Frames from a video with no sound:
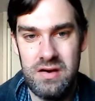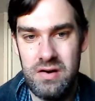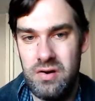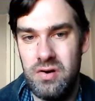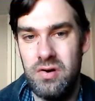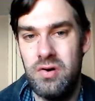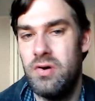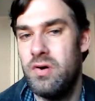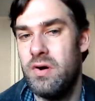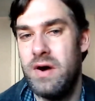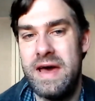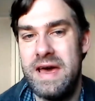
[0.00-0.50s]

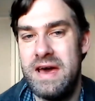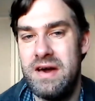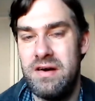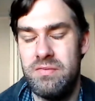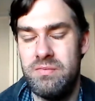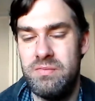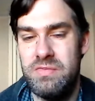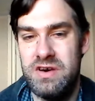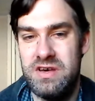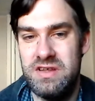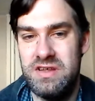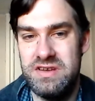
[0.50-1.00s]
or how
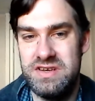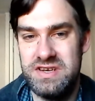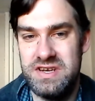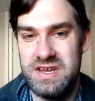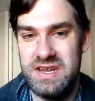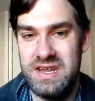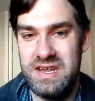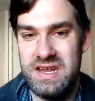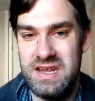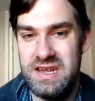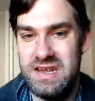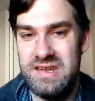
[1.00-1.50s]
much
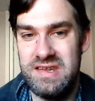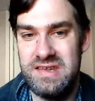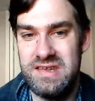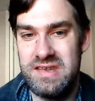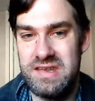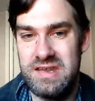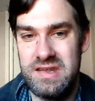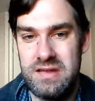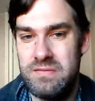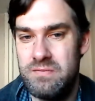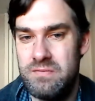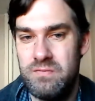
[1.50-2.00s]
it
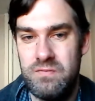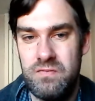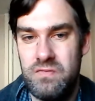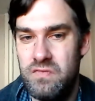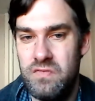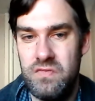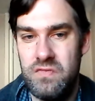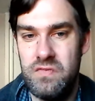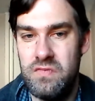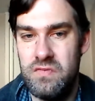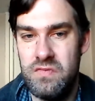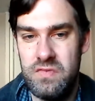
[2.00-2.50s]
is,
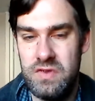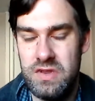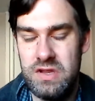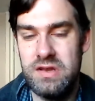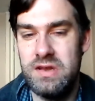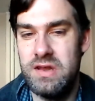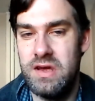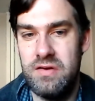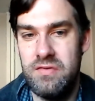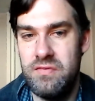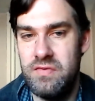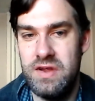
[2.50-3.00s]

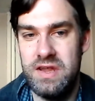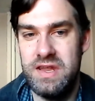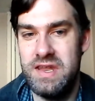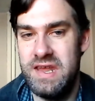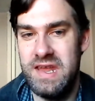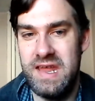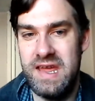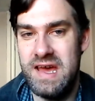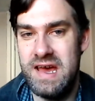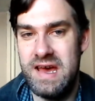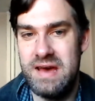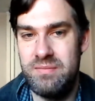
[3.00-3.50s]
really
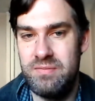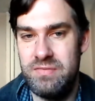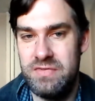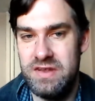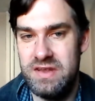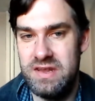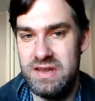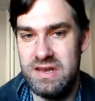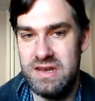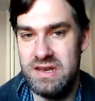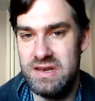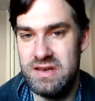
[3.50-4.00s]

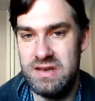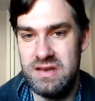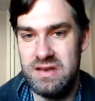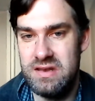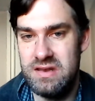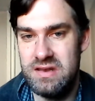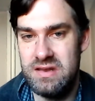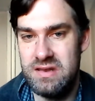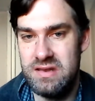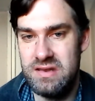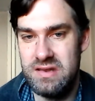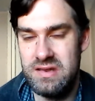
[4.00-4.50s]
happening.
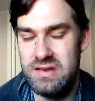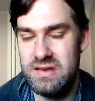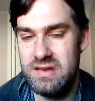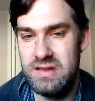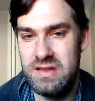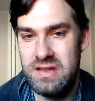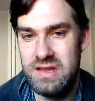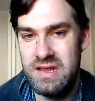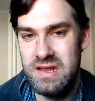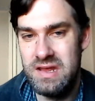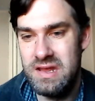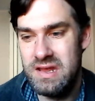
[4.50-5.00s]

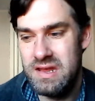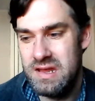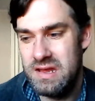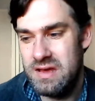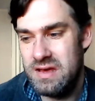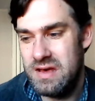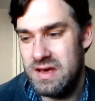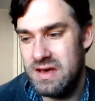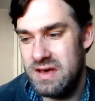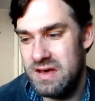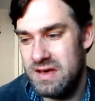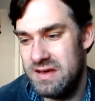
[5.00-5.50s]

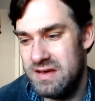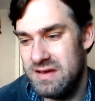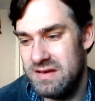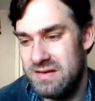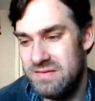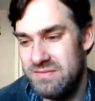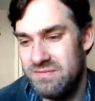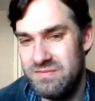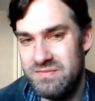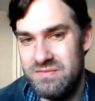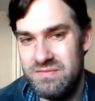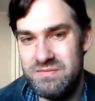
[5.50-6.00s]

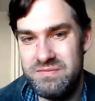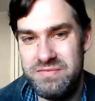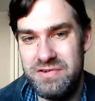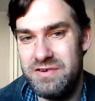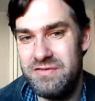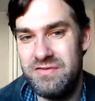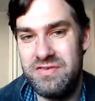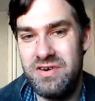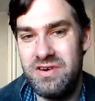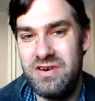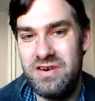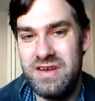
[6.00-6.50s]

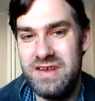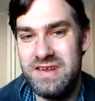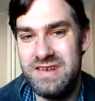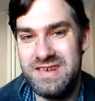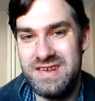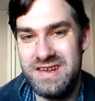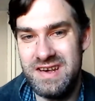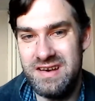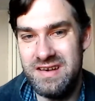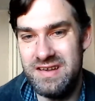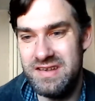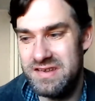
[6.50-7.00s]
But what it
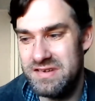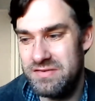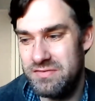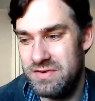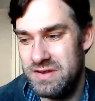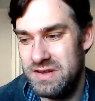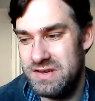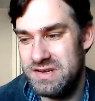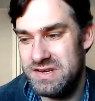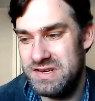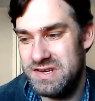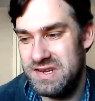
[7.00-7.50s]
does,
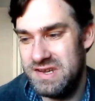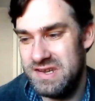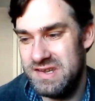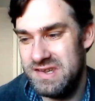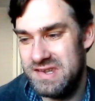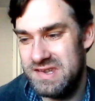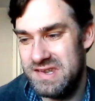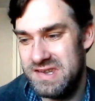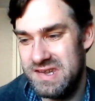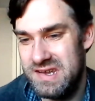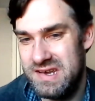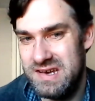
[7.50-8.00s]
which
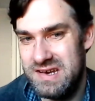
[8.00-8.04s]
is